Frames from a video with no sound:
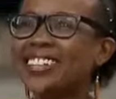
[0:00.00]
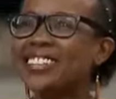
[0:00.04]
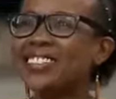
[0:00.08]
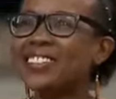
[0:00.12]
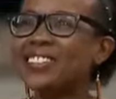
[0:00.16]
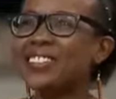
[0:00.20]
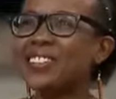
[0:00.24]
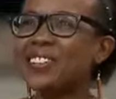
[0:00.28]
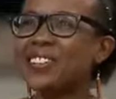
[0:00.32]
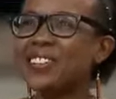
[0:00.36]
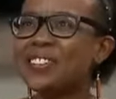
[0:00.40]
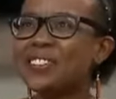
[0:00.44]

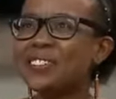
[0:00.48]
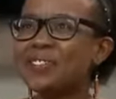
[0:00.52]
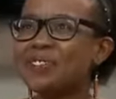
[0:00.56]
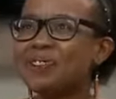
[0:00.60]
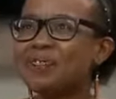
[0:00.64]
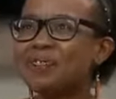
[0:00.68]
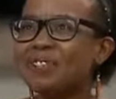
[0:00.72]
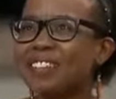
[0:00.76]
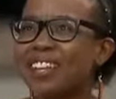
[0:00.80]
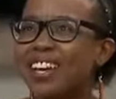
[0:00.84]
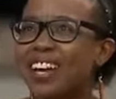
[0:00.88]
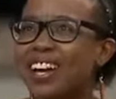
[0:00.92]
You know,
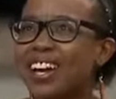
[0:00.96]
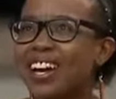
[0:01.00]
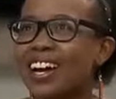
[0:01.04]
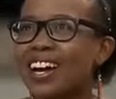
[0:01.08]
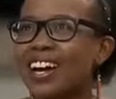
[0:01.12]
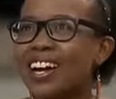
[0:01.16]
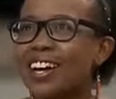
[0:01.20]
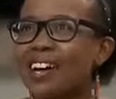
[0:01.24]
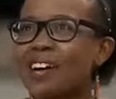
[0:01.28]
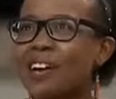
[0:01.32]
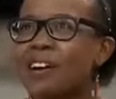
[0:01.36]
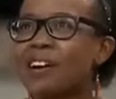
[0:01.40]

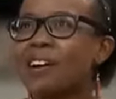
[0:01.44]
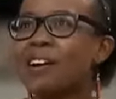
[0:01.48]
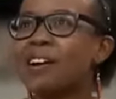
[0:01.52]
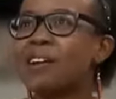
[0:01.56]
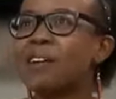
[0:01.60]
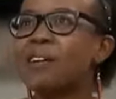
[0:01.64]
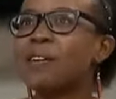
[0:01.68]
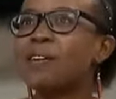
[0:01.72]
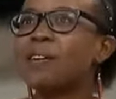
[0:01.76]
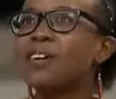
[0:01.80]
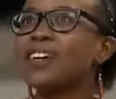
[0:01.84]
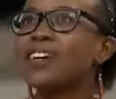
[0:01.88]

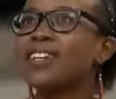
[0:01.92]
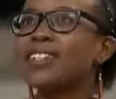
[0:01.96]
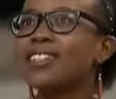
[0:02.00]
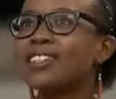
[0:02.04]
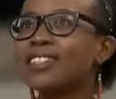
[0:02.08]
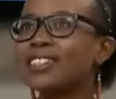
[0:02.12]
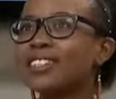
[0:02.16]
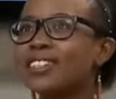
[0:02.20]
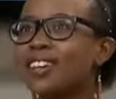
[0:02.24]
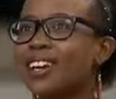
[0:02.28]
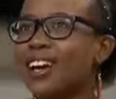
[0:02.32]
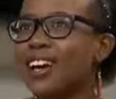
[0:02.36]

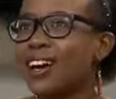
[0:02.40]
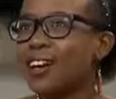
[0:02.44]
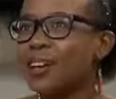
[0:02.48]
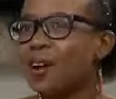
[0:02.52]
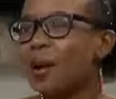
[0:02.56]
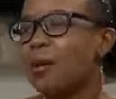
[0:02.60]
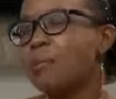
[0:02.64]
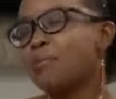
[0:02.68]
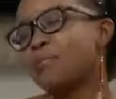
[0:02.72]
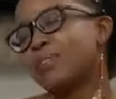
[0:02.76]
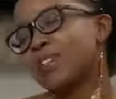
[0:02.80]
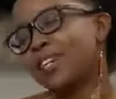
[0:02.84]
it's
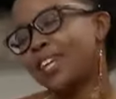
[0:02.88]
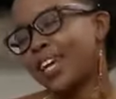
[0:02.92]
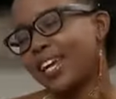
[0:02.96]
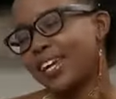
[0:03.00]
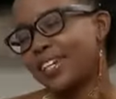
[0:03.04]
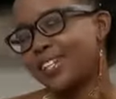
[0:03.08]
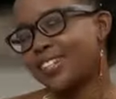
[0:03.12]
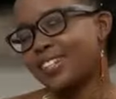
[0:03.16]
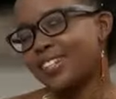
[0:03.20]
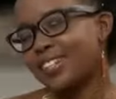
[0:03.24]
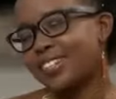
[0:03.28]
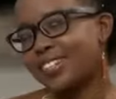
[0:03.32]

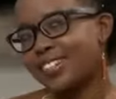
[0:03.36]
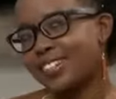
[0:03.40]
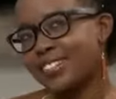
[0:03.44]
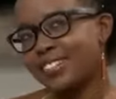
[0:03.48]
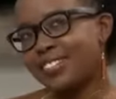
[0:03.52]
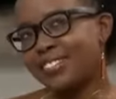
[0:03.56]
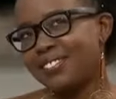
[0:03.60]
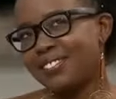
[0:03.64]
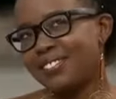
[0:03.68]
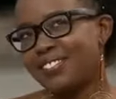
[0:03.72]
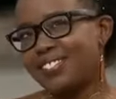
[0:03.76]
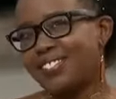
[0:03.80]
complicated
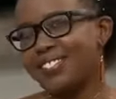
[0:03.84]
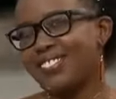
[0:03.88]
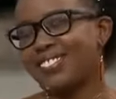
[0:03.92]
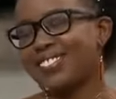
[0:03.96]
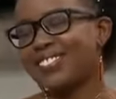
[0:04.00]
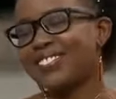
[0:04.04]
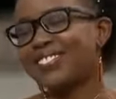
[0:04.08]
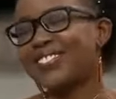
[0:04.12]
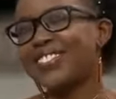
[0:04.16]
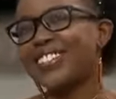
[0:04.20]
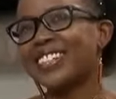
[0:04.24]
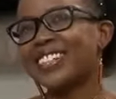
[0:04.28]

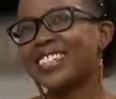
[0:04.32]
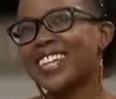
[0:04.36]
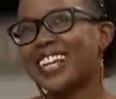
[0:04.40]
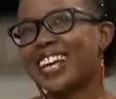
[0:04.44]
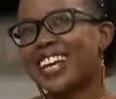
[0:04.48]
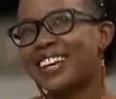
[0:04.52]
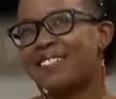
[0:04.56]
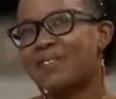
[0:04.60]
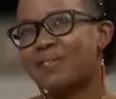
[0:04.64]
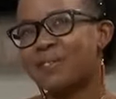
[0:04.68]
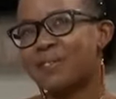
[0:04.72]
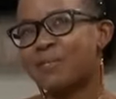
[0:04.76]
because I
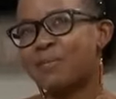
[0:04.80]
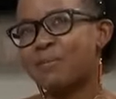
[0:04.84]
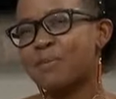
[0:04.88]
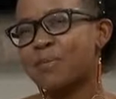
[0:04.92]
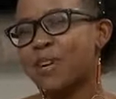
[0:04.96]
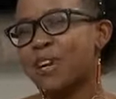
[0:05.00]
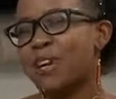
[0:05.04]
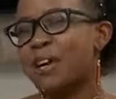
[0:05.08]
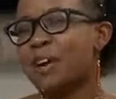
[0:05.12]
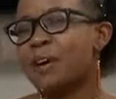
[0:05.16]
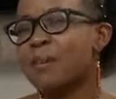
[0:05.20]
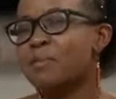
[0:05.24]
come from,
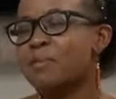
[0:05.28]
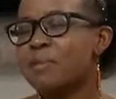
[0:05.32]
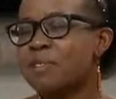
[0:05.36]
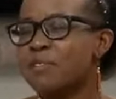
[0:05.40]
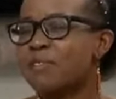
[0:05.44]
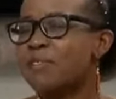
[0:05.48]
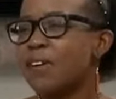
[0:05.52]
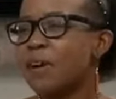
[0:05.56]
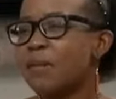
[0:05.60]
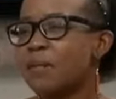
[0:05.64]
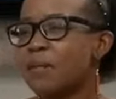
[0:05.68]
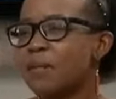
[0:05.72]

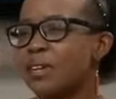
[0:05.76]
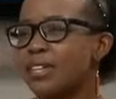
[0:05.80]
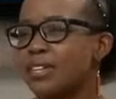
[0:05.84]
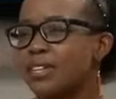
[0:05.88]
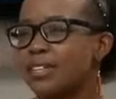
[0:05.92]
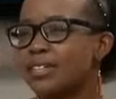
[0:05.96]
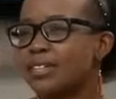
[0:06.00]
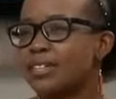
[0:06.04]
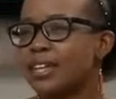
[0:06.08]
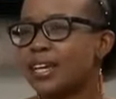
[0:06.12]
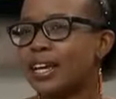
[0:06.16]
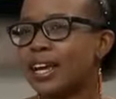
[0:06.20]
my
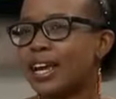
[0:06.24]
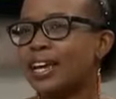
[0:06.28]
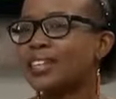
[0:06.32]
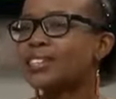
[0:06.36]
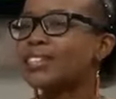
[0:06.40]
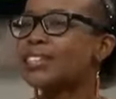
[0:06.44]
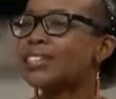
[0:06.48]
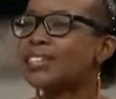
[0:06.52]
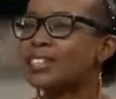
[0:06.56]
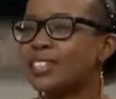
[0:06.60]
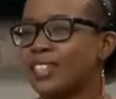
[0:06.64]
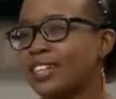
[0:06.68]
family
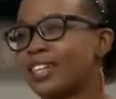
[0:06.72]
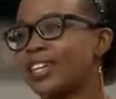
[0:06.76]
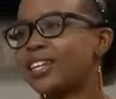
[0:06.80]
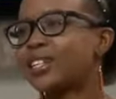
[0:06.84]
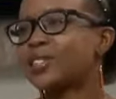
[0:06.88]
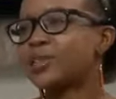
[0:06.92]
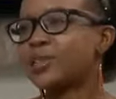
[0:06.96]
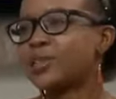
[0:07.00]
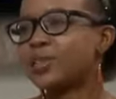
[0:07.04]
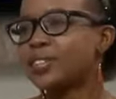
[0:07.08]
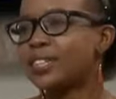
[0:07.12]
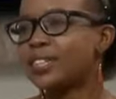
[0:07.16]
has
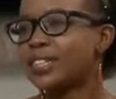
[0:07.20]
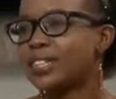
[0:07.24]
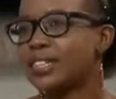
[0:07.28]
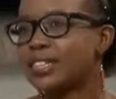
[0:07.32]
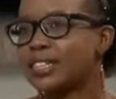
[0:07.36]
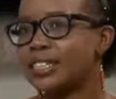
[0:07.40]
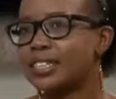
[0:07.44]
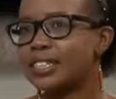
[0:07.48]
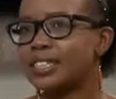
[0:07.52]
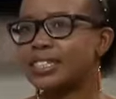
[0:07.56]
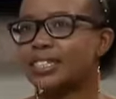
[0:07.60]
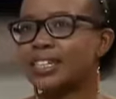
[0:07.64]
intellectuals in
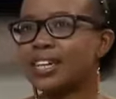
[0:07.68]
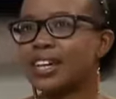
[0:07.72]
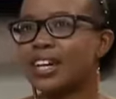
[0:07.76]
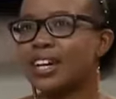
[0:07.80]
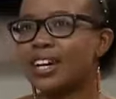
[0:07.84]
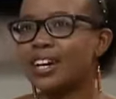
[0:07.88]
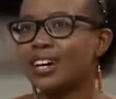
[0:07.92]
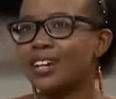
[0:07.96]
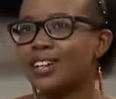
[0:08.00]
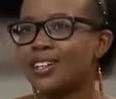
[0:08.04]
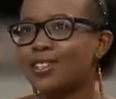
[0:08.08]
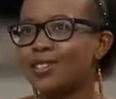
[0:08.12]
it.
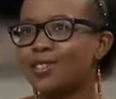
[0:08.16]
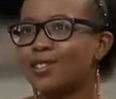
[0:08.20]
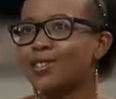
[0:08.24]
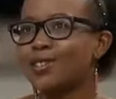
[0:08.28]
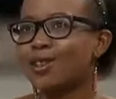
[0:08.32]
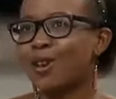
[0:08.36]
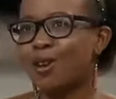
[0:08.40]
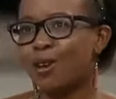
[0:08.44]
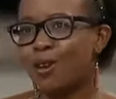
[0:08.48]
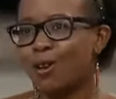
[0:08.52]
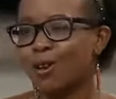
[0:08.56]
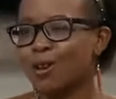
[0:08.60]

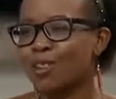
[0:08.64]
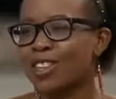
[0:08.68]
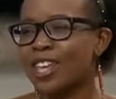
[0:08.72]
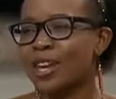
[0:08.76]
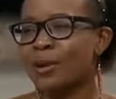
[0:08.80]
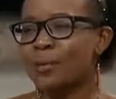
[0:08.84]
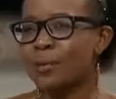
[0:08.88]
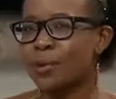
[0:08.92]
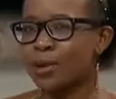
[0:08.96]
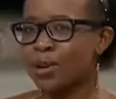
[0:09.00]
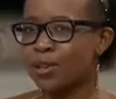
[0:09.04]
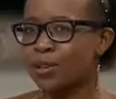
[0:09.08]
So
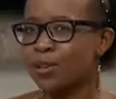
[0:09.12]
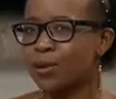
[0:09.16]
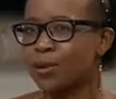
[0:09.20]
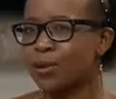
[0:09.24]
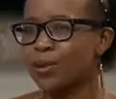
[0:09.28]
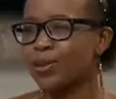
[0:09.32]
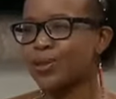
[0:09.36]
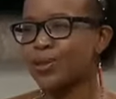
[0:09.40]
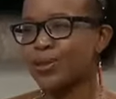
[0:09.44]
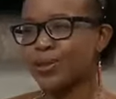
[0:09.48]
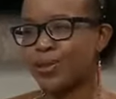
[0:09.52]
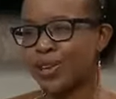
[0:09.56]
there were
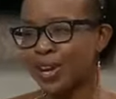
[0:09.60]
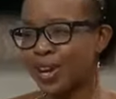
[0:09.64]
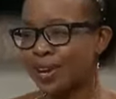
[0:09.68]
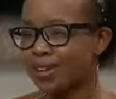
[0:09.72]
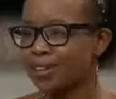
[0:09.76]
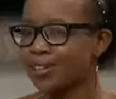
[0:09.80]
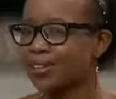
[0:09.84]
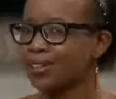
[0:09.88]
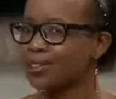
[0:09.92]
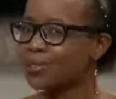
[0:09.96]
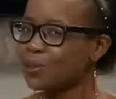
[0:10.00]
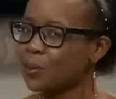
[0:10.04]
those who
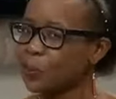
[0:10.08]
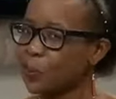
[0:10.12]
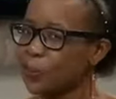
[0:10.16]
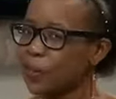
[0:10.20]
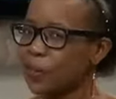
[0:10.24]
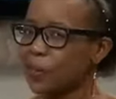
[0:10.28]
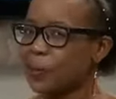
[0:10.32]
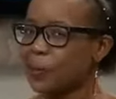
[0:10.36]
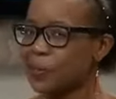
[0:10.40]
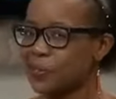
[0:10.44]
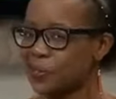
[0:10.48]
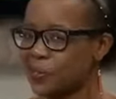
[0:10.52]
kind of saw
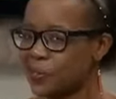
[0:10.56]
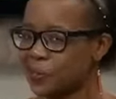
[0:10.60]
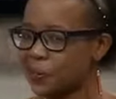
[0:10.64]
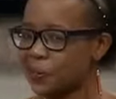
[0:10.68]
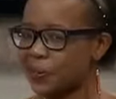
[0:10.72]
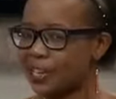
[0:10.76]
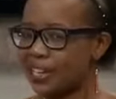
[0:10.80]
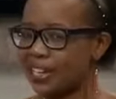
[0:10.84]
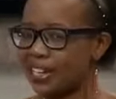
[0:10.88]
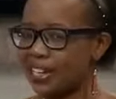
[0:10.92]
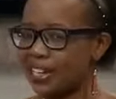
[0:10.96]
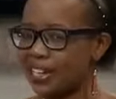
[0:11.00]
what I was
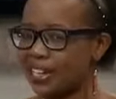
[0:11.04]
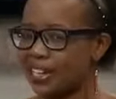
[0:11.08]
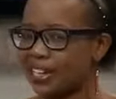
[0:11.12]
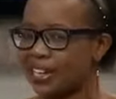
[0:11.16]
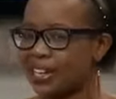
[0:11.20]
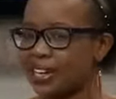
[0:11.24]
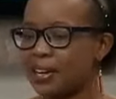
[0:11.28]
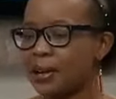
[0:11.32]
doing.